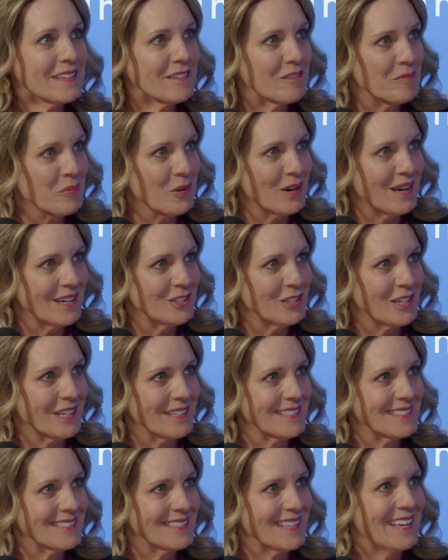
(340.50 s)
of
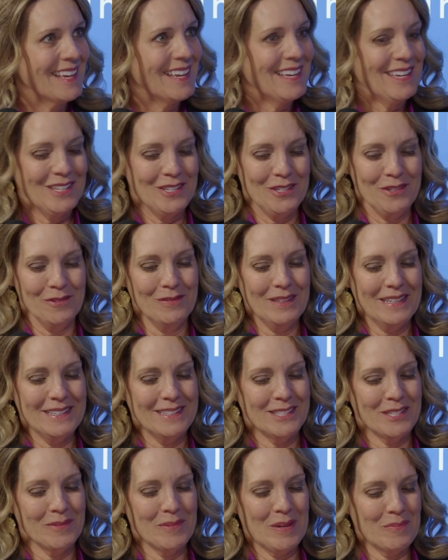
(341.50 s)
projects, you've led
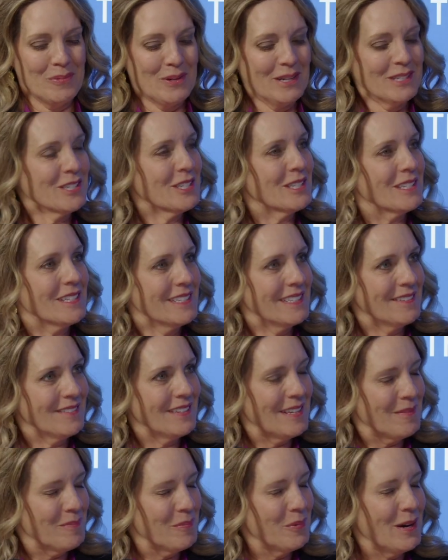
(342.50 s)
some
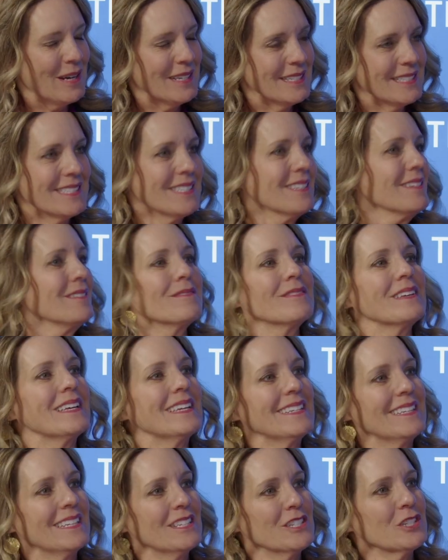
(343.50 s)
impressive
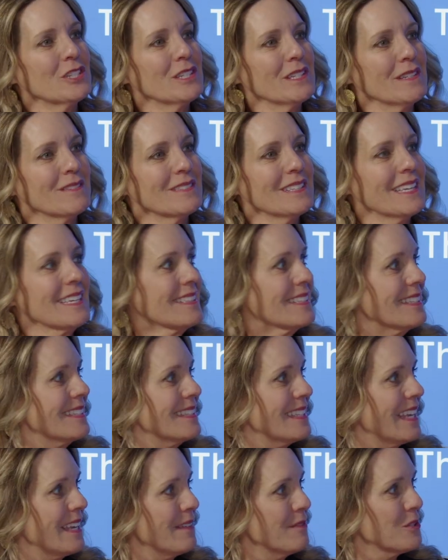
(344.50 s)
initiatives like the
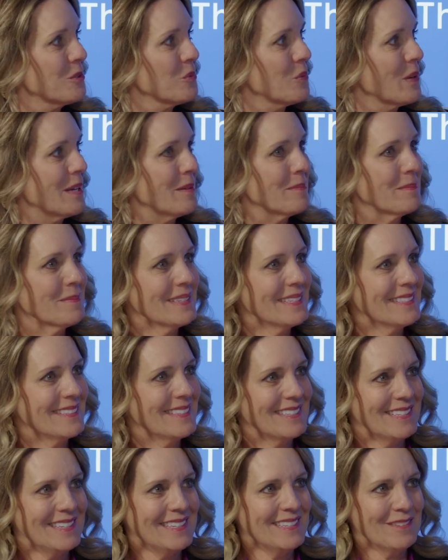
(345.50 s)
SafeSwim
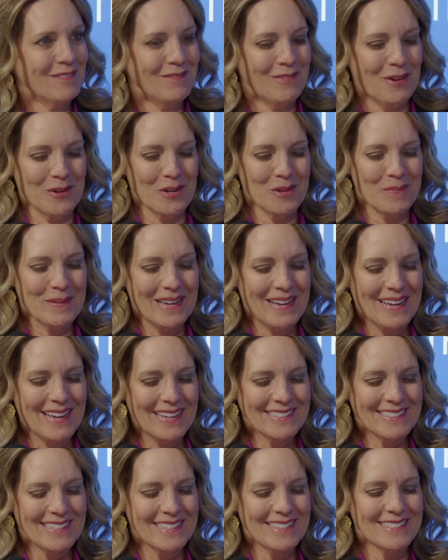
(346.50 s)
in the photo
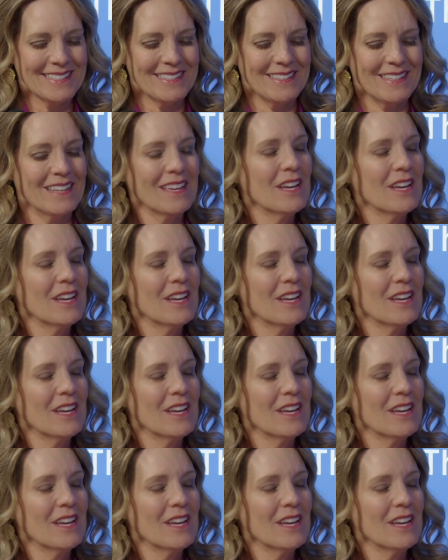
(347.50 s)
behind us, and the